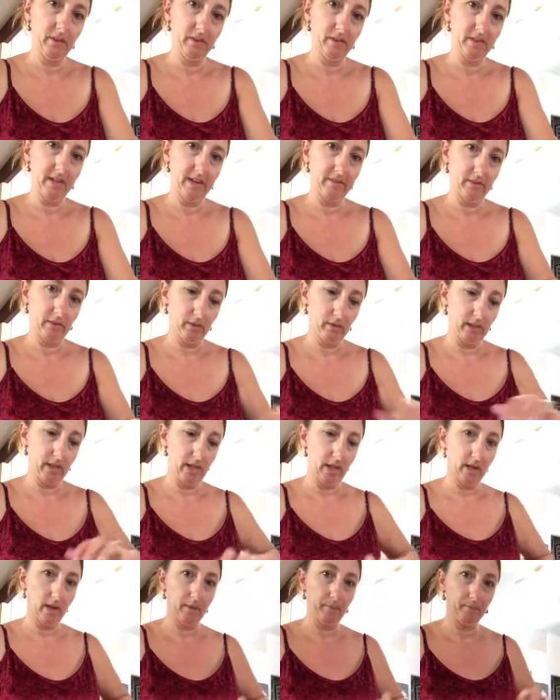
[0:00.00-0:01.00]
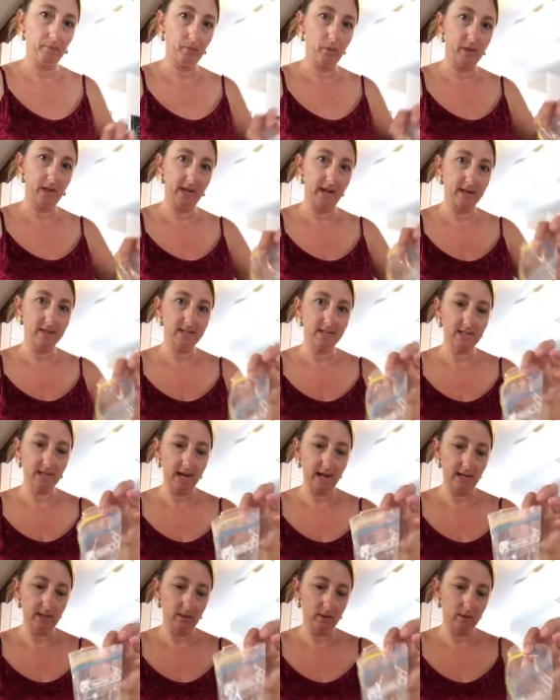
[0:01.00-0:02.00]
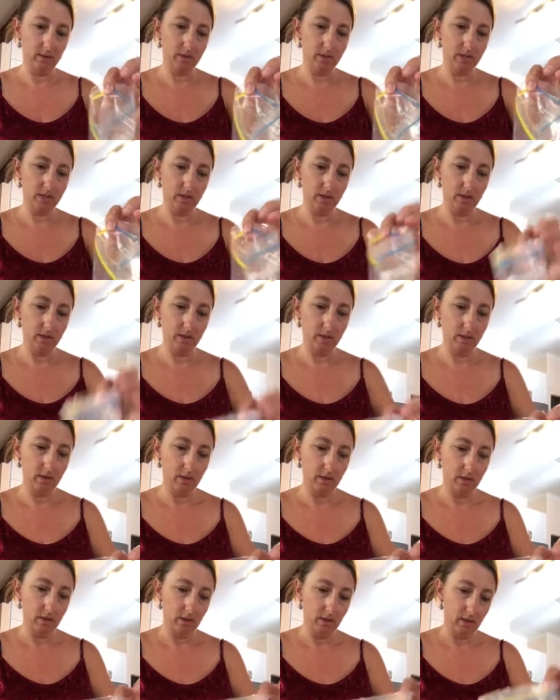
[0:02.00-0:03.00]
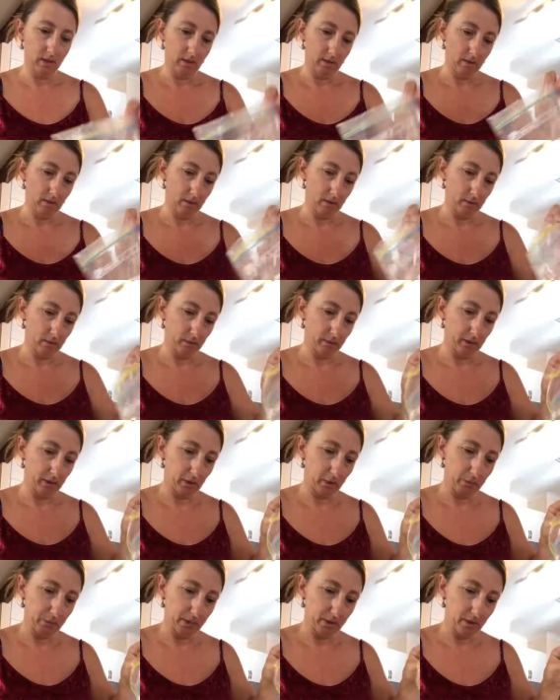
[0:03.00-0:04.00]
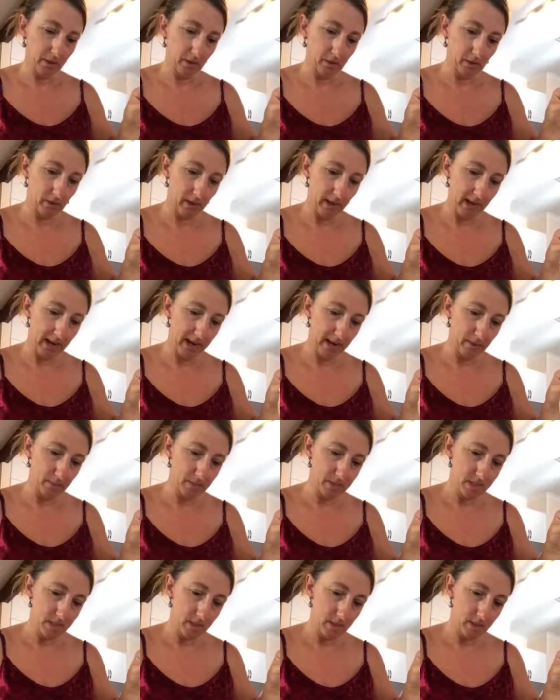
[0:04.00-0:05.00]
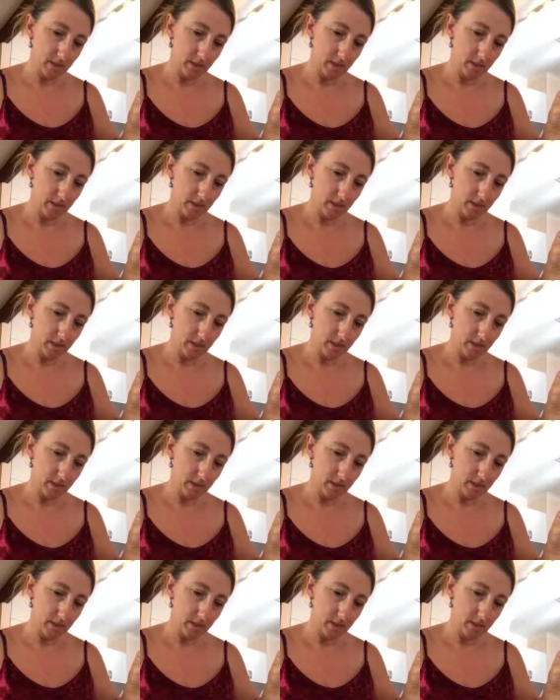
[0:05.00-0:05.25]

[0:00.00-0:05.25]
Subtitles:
Just have a look here. We'll get our scales. Oh, we've got to put it on grams.